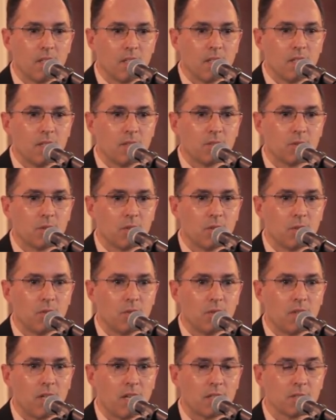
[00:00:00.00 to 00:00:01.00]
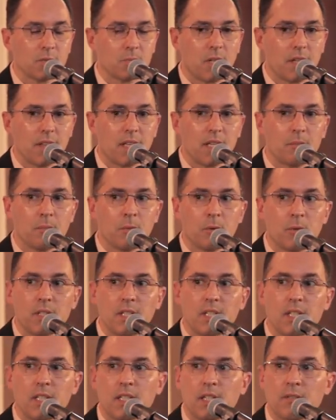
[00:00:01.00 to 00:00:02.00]
So I also want to thank
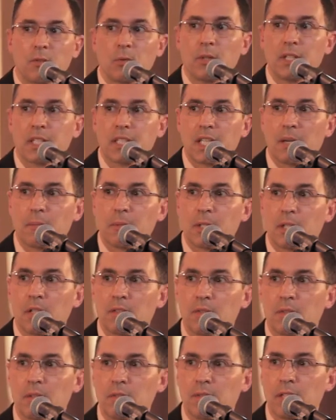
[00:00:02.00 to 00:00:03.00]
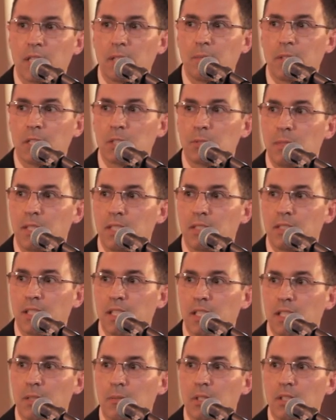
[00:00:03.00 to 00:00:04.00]
Marie and everyone at Kaminar for inviting me to speak
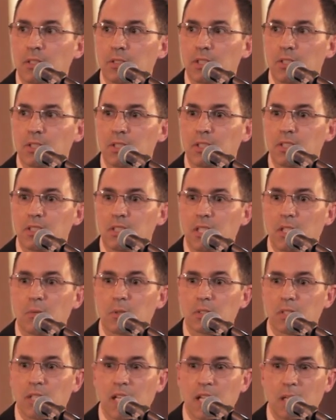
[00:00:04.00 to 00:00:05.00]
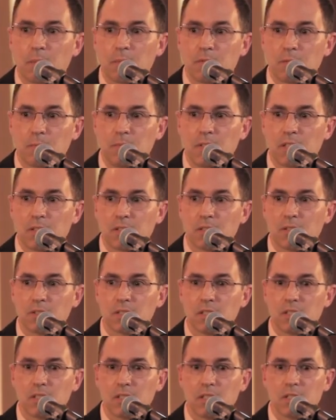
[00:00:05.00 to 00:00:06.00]
tonight among such a distinguished lineup of speakers
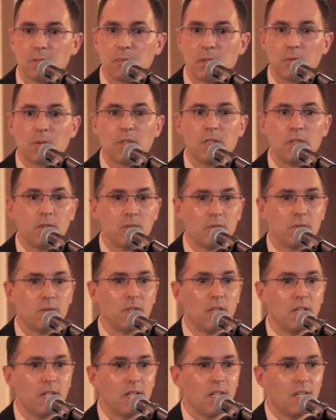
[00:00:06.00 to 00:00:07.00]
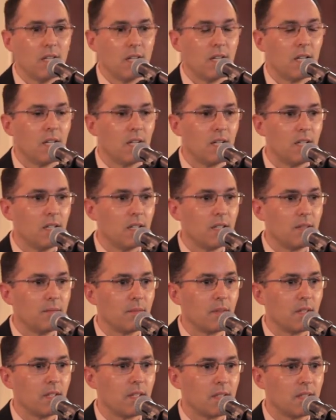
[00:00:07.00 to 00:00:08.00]
and to speak with you. So
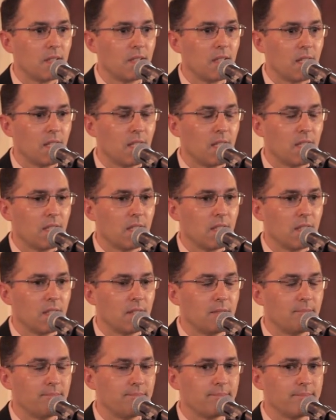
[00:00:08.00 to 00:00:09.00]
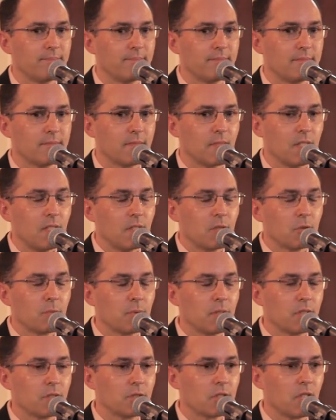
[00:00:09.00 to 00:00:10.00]
I'm
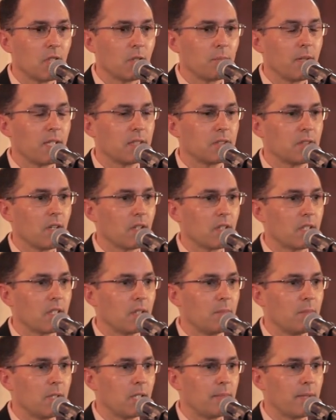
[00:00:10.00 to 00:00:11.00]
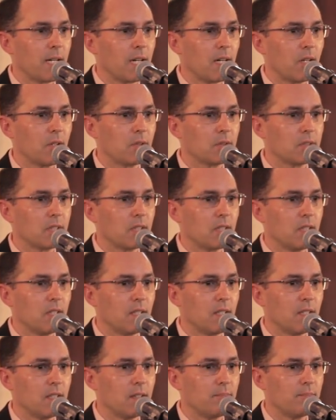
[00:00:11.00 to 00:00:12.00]
going to start by talking a bit about
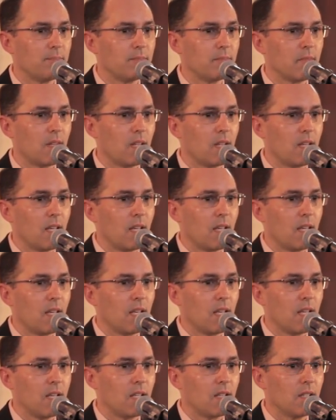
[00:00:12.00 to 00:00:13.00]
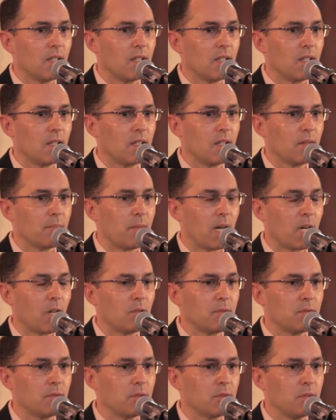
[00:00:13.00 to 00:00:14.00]
a
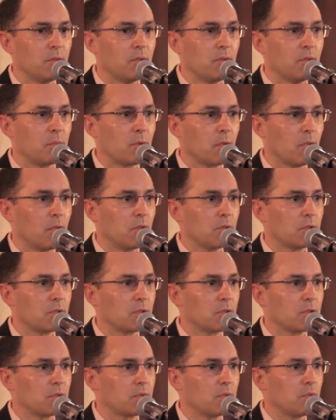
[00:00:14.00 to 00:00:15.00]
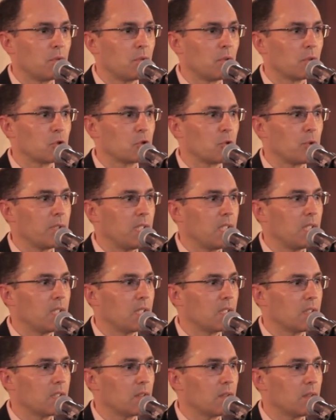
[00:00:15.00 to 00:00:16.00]
powerful new approach for treating